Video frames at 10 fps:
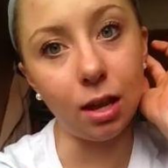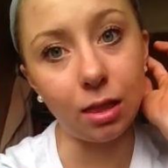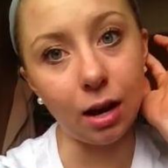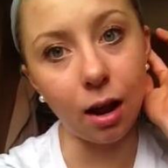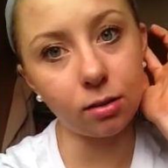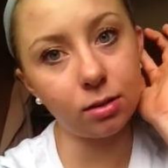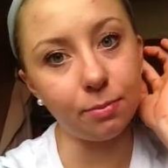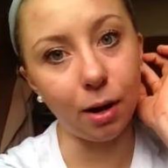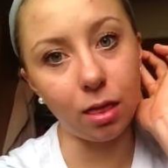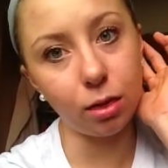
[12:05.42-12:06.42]
in the next
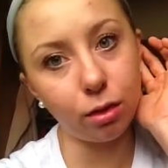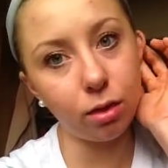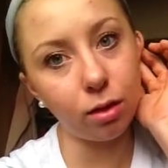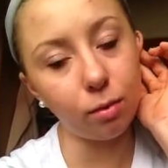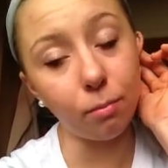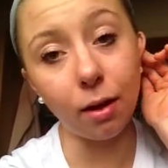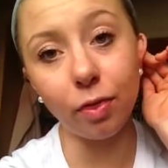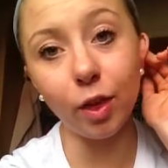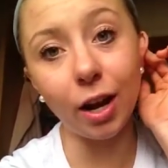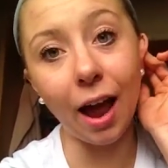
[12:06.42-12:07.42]
month
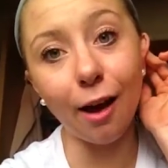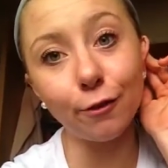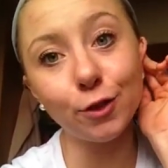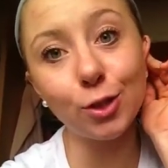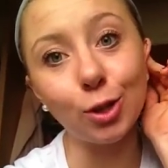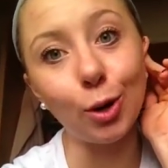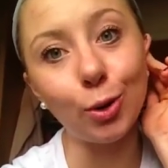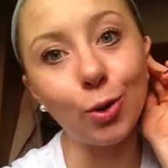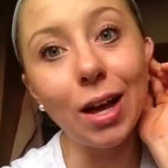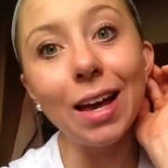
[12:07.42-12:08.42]
and a half.
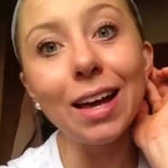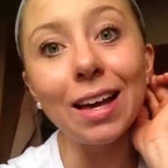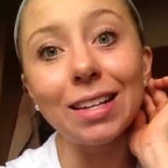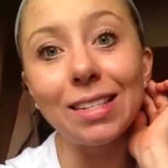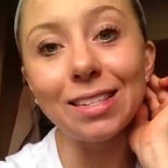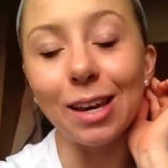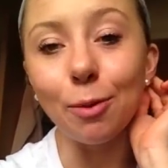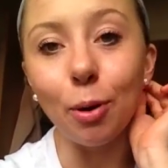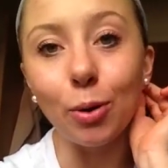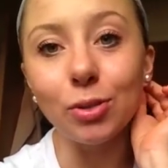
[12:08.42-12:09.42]
So
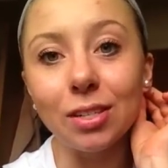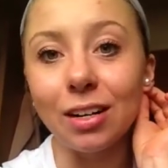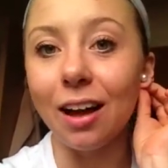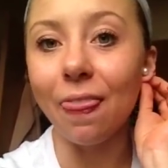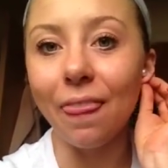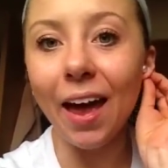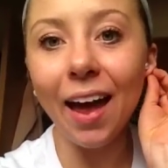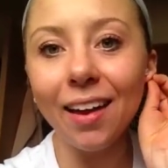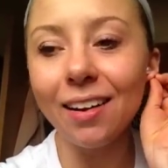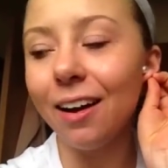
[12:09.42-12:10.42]
stay posted on
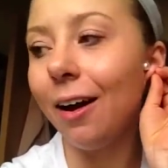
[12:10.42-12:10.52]
that.